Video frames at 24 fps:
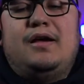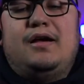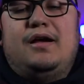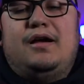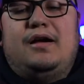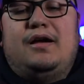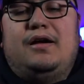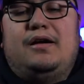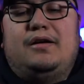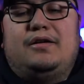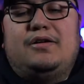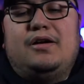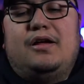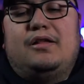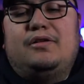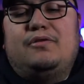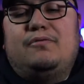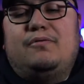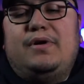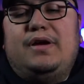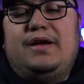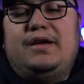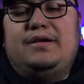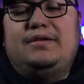
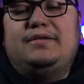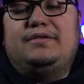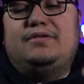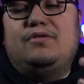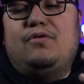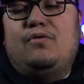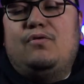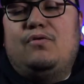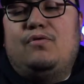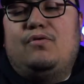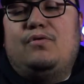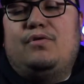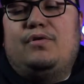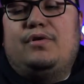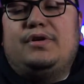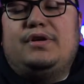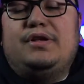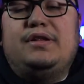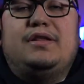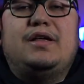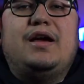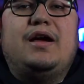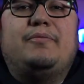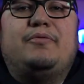colorways, or
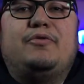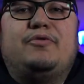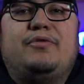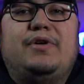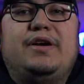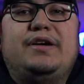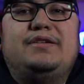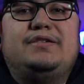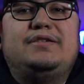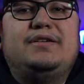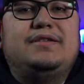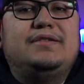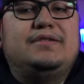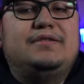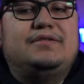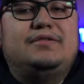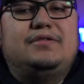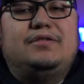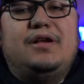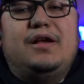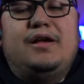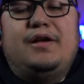collaborations.